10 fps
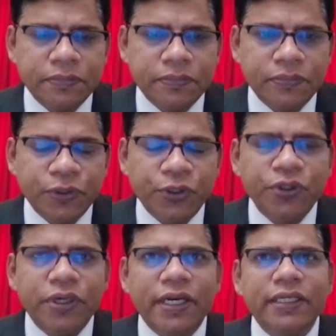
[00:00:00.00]
You are
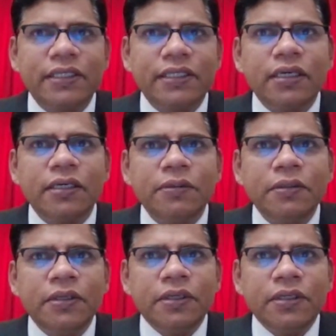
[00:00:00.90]
right.
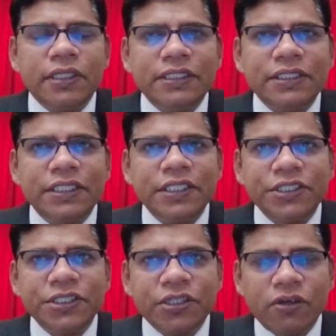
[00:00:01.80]
Digitization
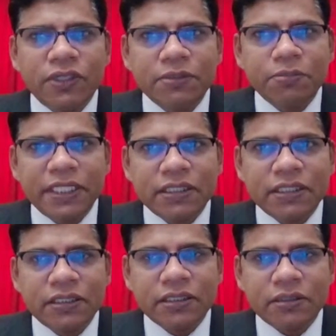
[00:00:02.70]
always
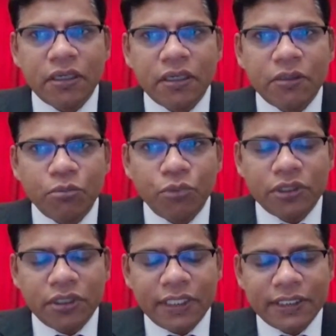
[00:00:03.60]
brings both
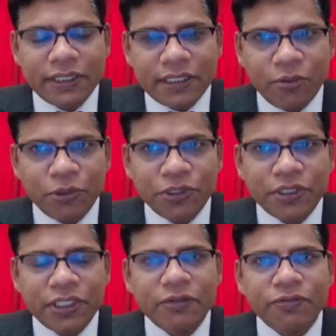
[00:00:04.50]
risk and
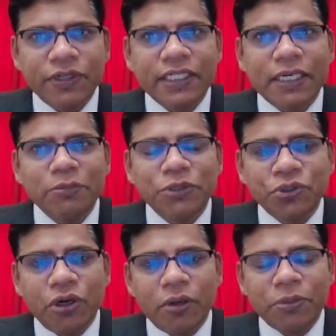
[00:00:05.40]
opportunity. When it comes to
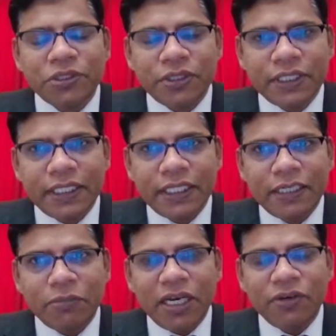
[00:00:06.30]
opportunity, in
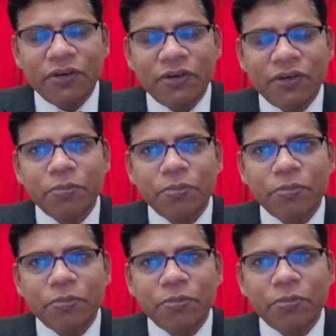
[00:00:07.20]
my opinion,
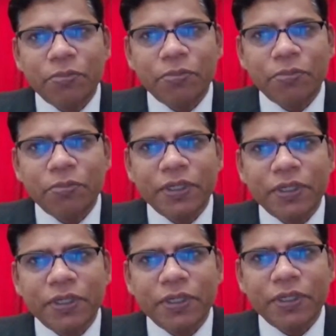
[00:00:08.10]

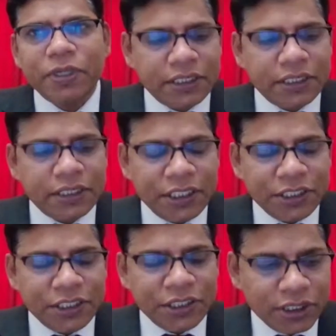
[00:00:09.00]
digitization
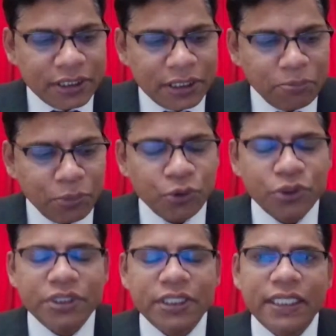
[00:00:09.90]
process improves
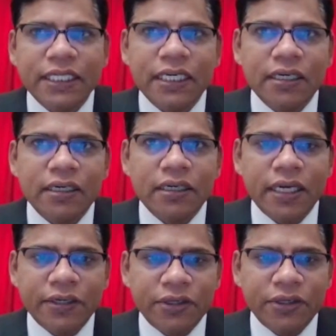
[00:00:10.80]
the
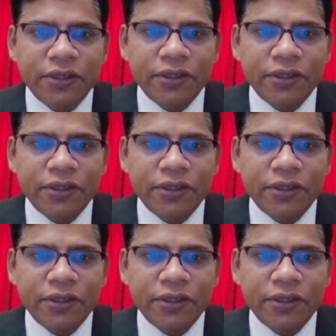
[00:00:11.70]
accuracy